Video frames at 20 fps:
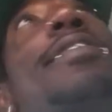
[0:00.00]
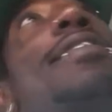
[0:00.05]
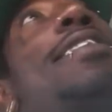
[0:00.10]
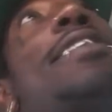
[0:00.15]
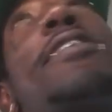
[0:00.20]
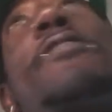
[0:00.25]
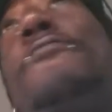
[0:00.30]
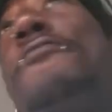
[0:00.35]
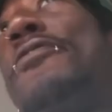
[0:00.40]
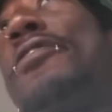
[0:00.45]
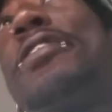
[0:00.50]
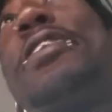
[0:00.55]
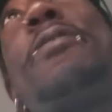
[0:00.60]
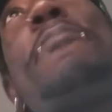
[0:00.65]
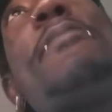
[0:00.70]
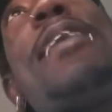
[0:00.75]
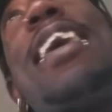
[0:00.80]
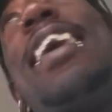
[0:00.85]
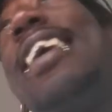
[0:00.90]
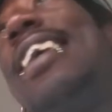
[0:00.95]
looking for
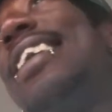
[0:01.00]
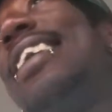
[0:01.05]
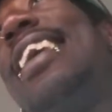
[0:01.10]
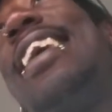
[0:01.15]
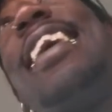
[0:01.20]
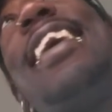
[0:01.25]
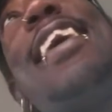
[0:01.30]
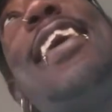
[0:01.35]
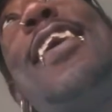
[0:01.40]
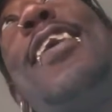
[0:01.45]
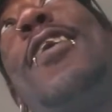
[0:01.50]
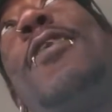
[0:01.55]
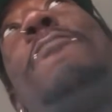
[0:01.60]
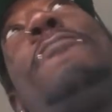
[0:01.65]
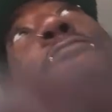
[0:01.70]
somebody to help,